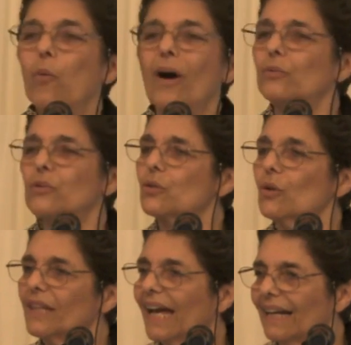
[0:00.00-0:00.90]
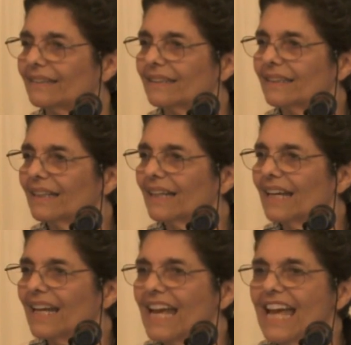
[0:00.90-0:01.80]
What was all that?
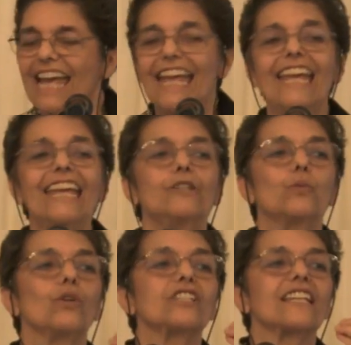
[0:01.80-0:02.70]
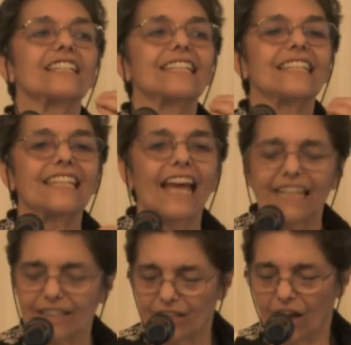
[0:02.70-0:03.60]
It was a
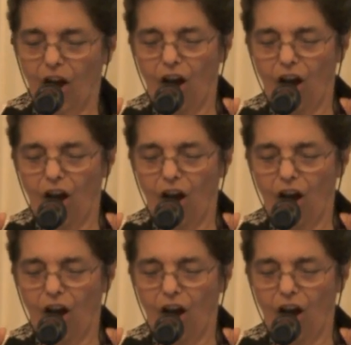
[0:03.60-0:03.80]
set